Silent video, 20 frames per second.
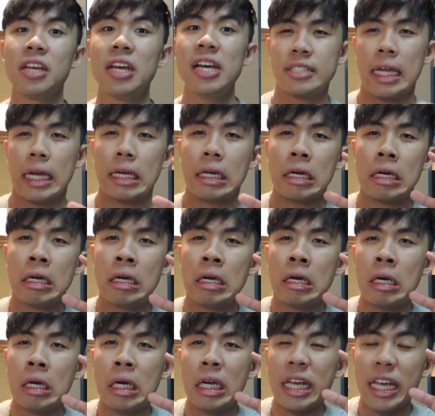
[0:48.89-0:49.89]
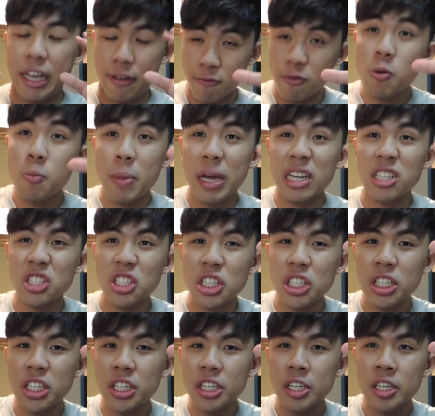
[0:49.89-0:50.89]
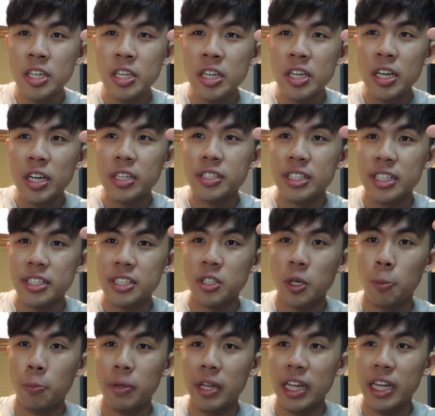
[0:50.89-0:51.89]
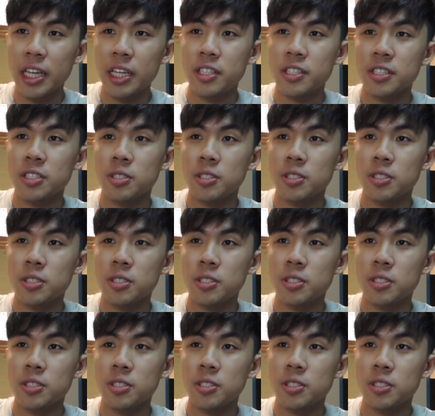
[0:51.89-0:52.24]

It's like information just completely